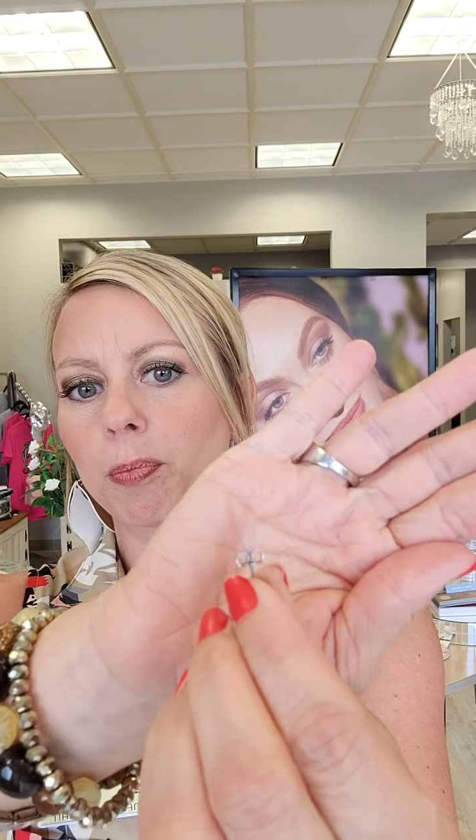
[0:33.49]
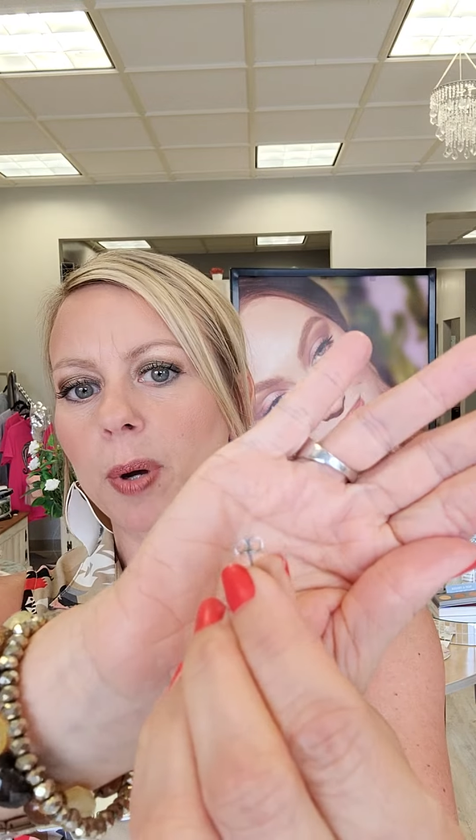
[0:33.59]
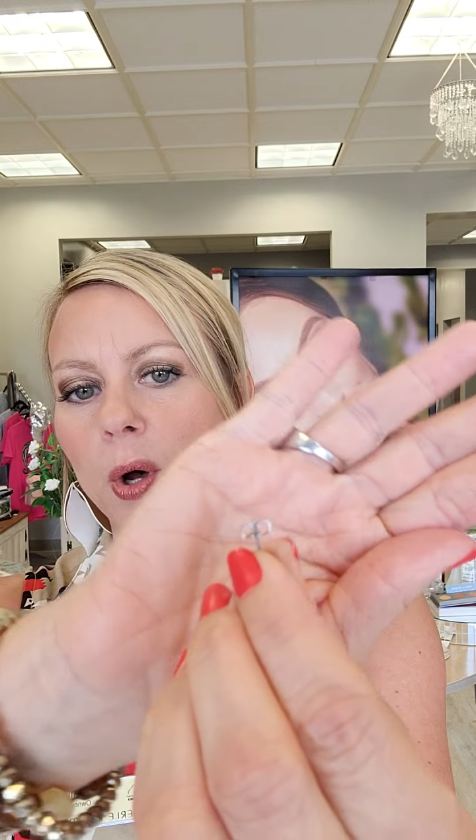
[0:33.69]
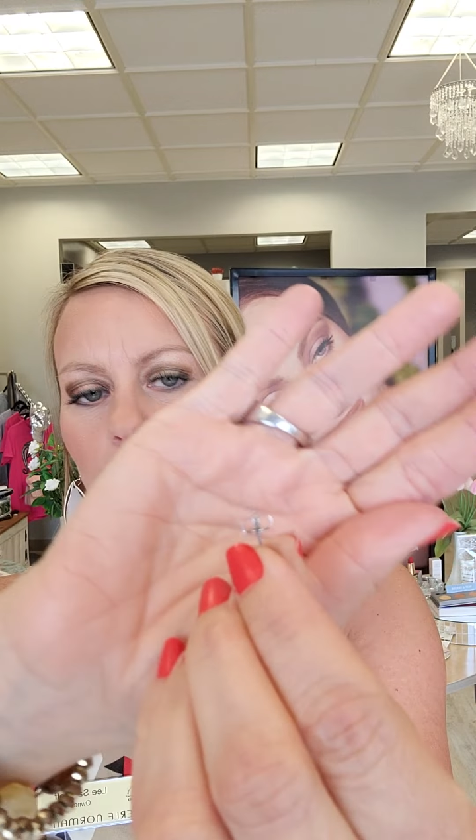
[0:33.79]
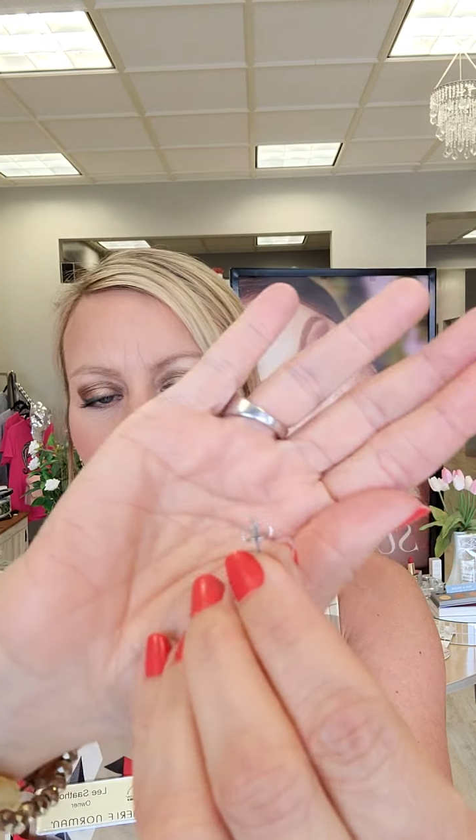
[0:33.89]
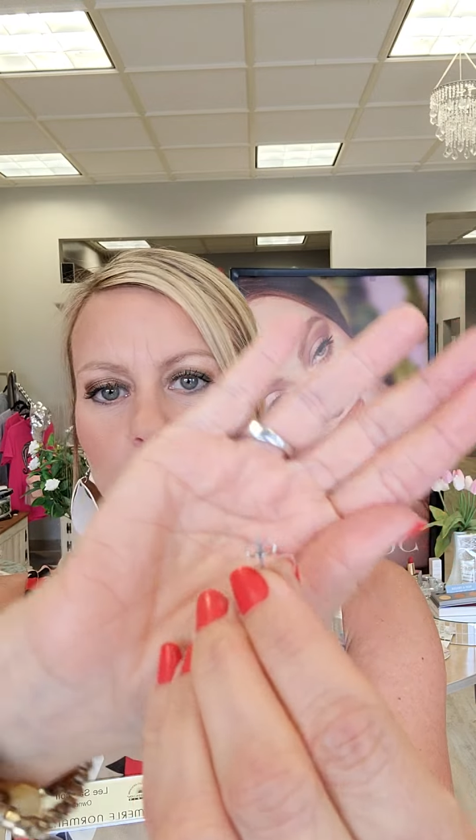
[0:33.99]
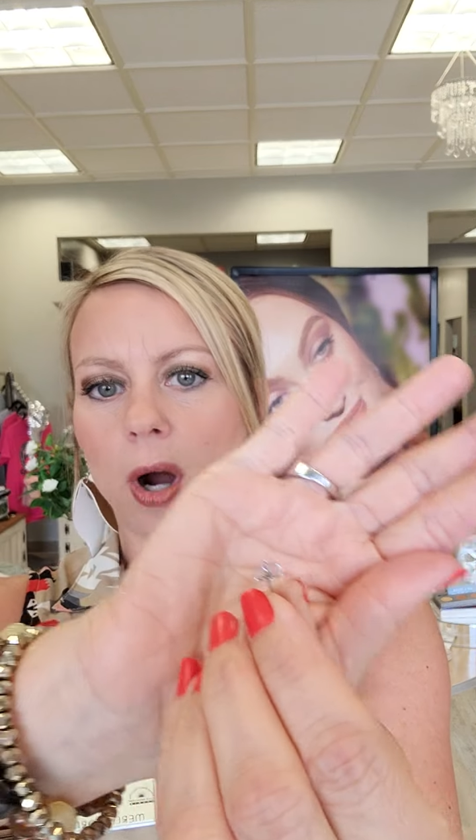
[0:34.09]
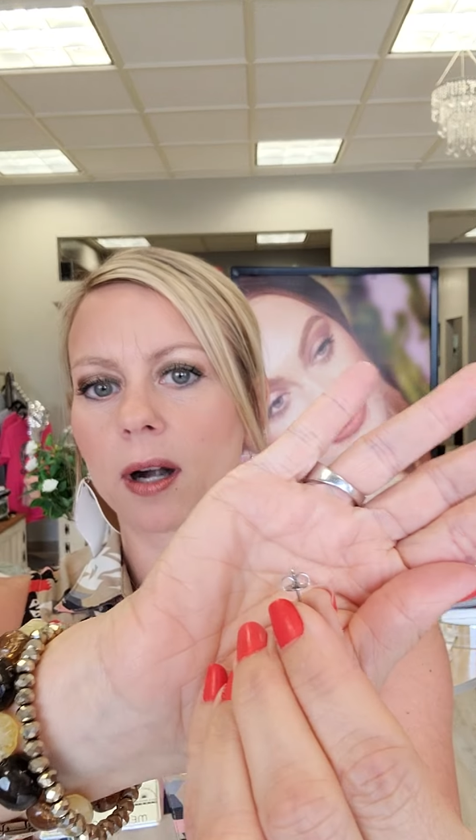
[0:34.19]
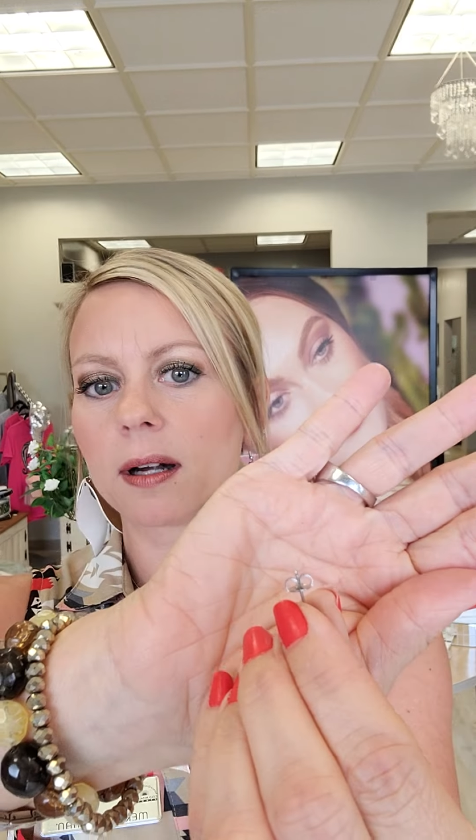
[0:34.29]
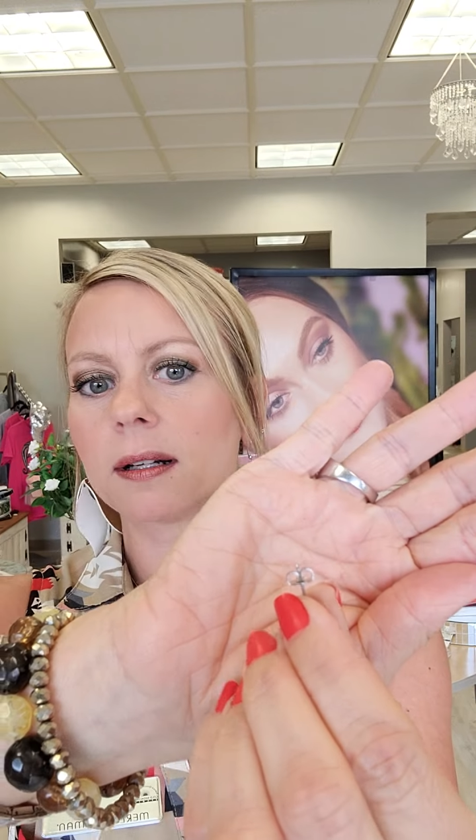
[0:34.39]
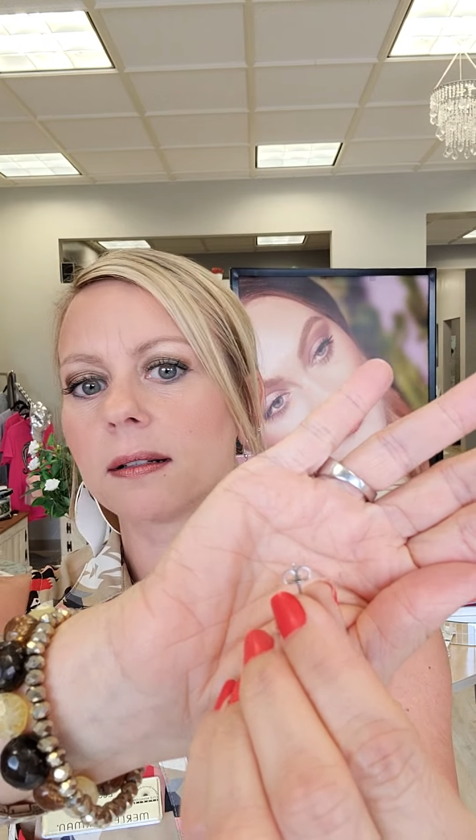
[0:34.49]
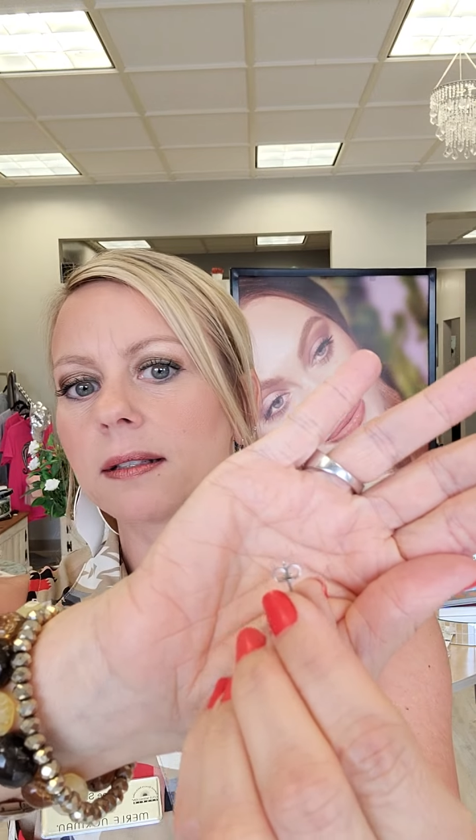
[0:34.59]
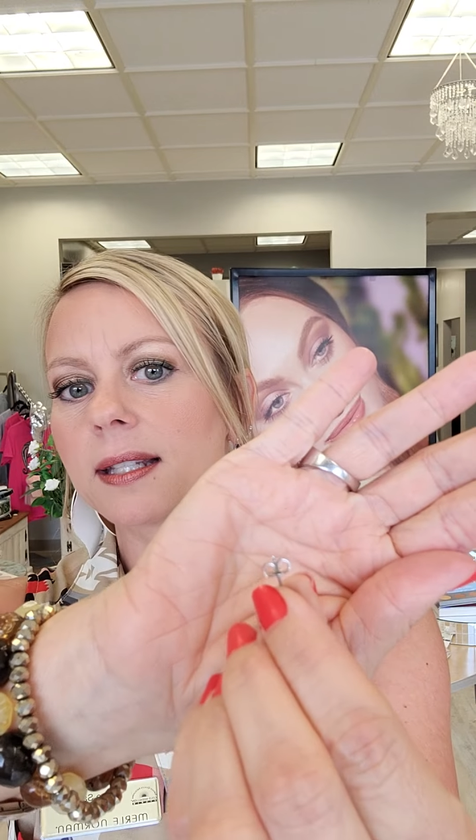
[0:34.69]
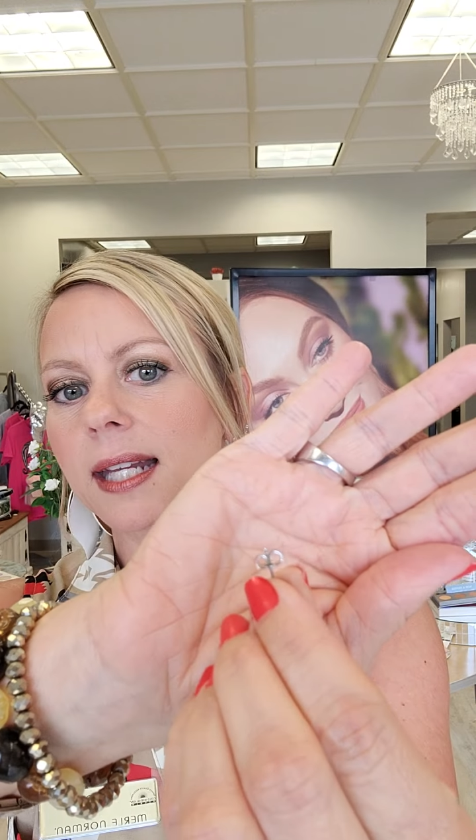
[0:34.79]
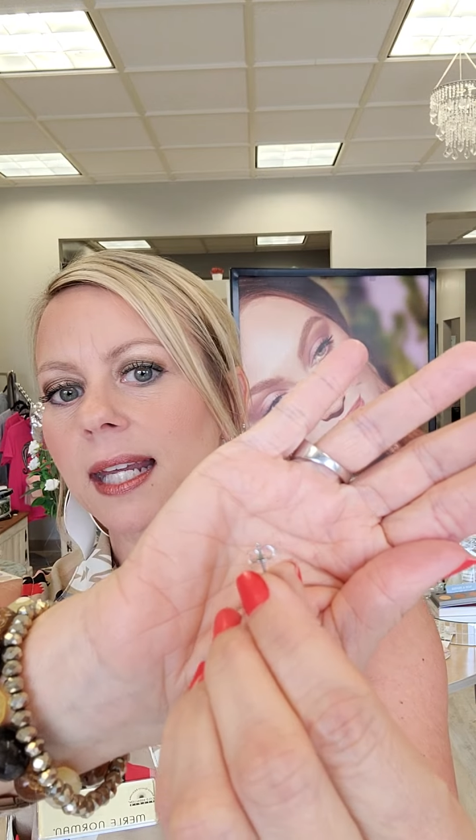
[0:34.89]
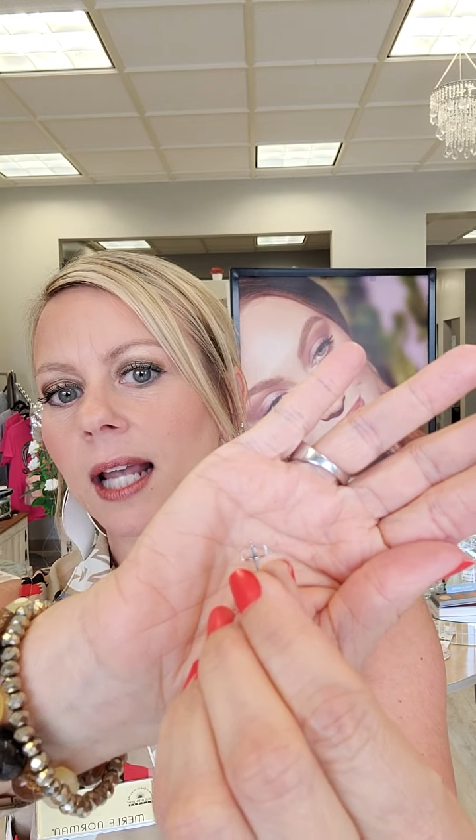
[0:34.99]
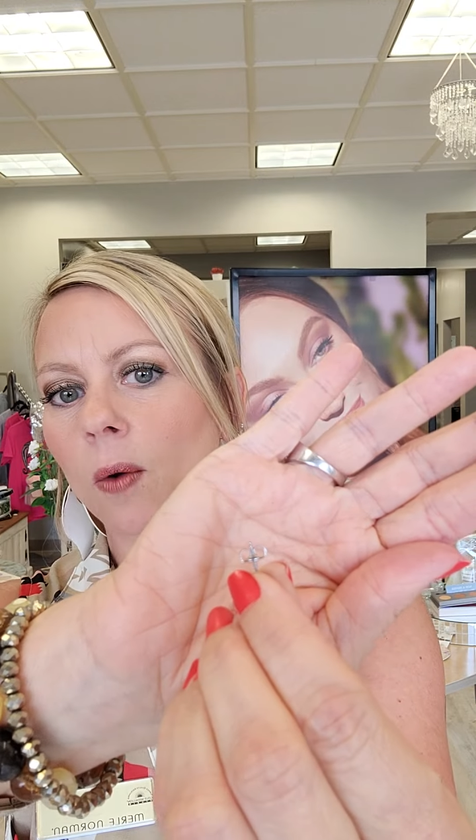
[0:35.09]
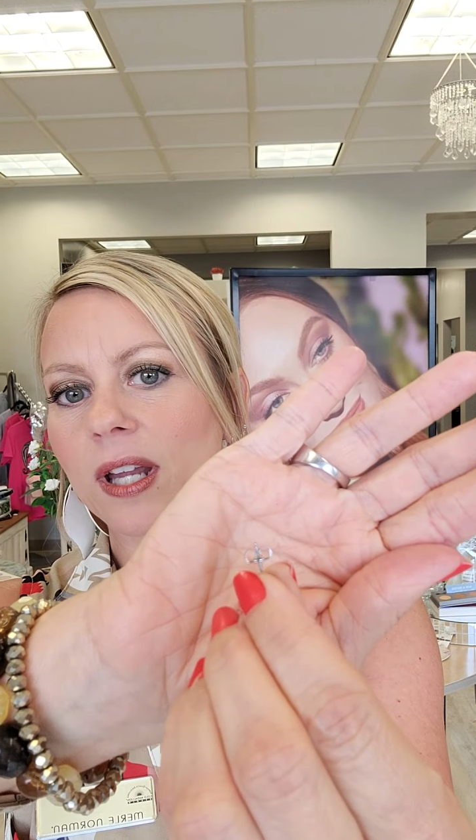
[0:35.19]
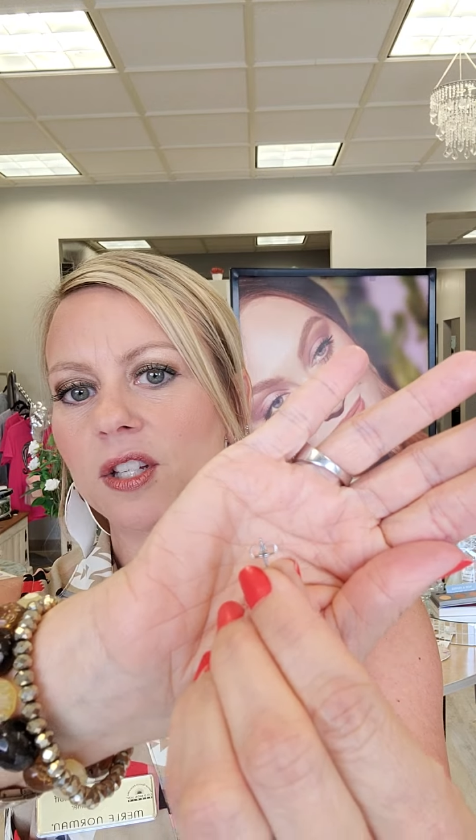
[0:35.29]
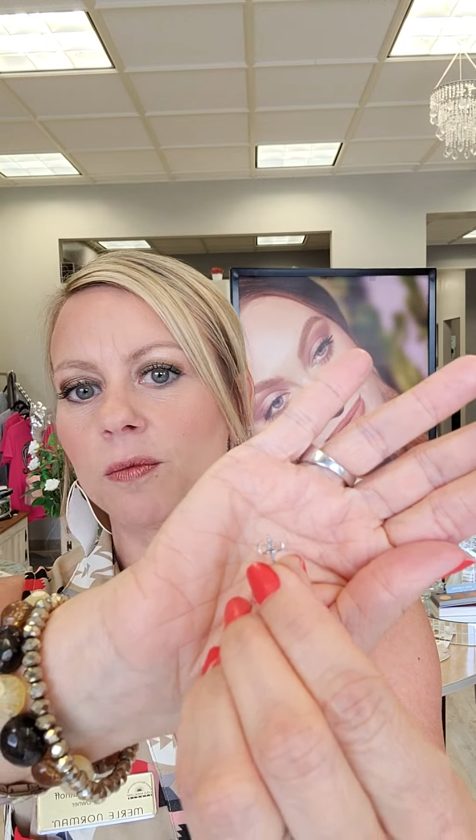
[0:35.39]
pokey part sticking
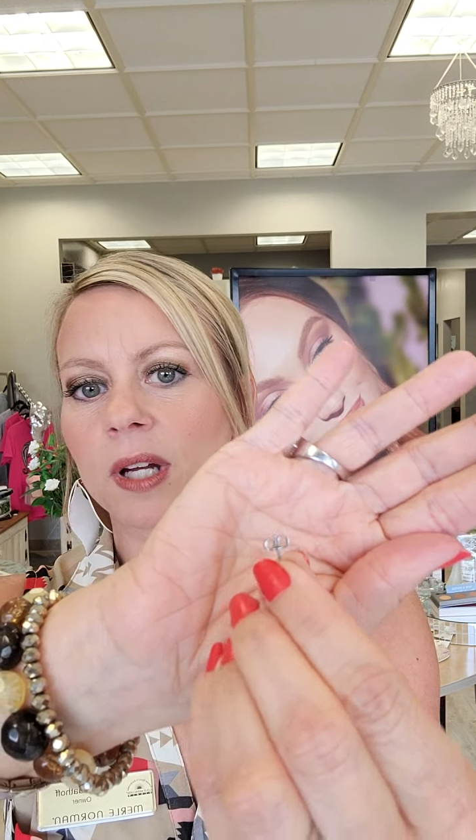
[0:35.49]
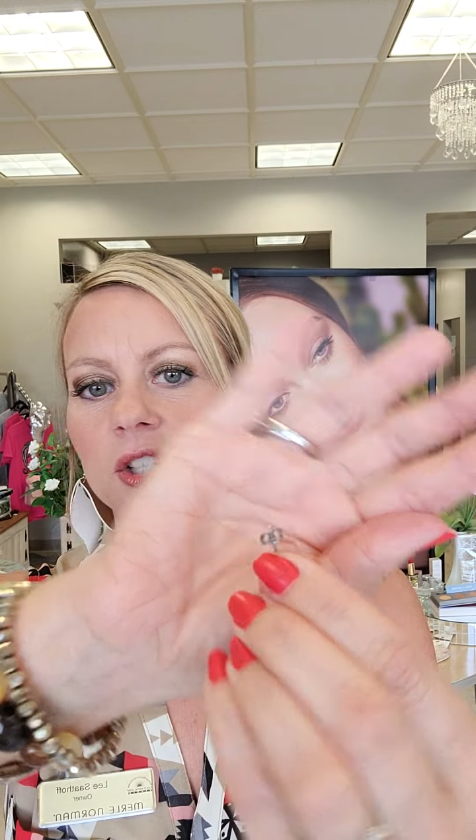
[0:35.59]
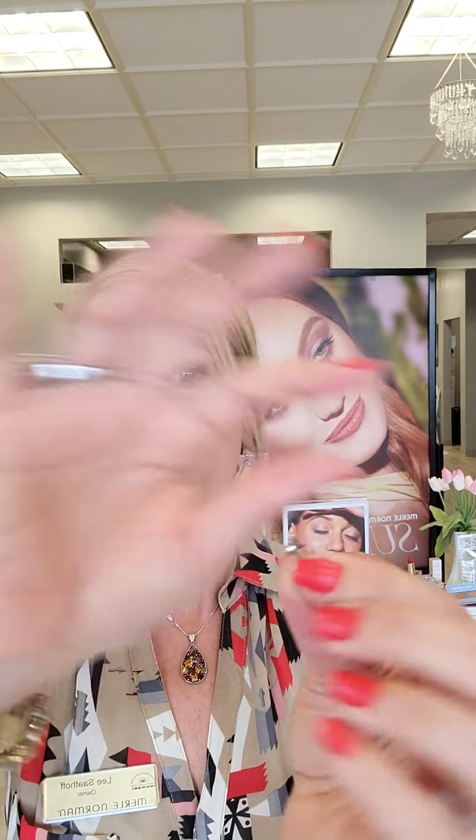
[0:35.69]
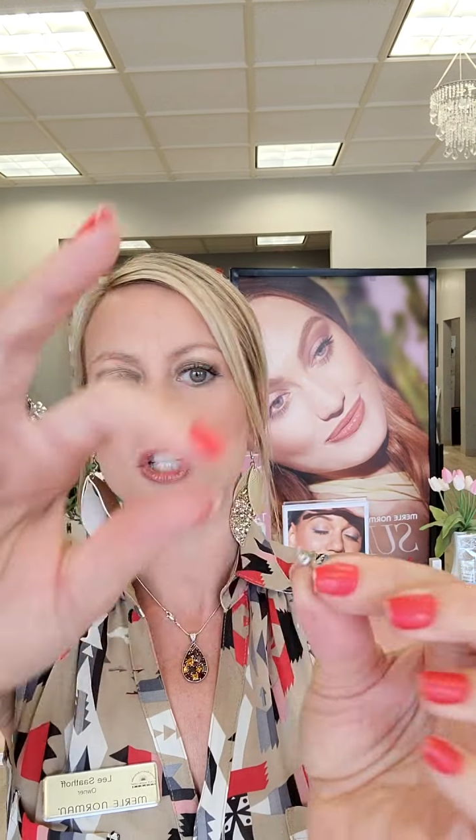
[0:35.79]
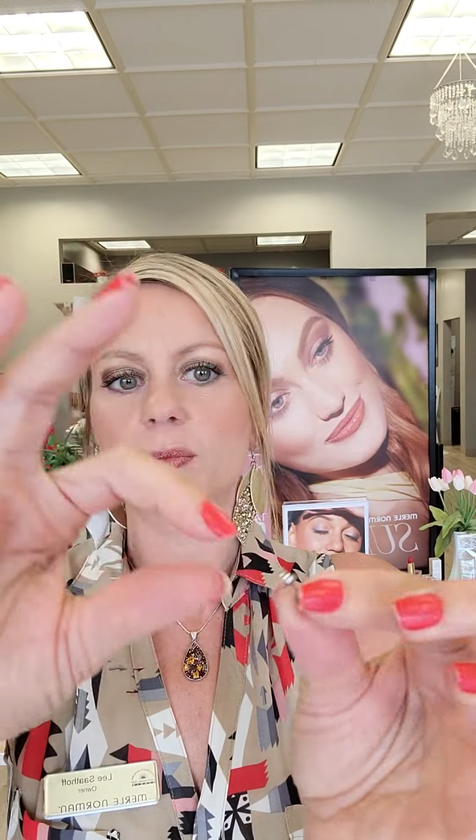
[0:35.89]
out way too much,